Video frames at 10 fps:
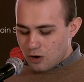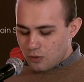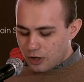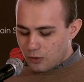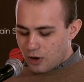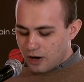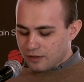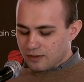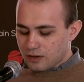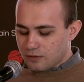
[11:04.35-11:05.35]

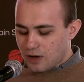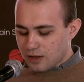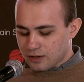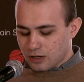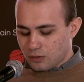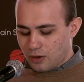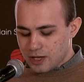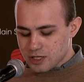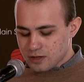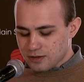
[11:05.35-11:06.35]
requires advanced
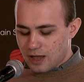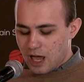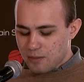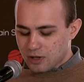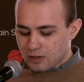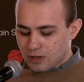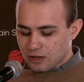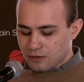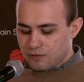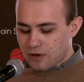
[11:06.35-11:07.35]
calculations aimed
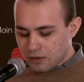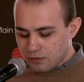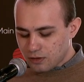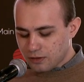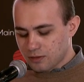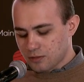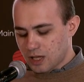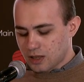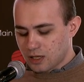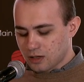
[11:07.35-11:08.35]
at faithfully
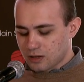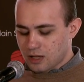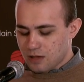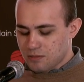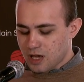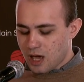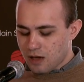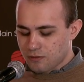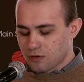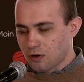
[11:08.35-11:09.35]
simulating the
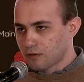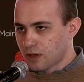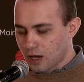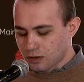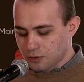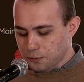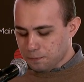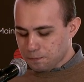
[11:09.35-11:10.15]
behavior of the actor.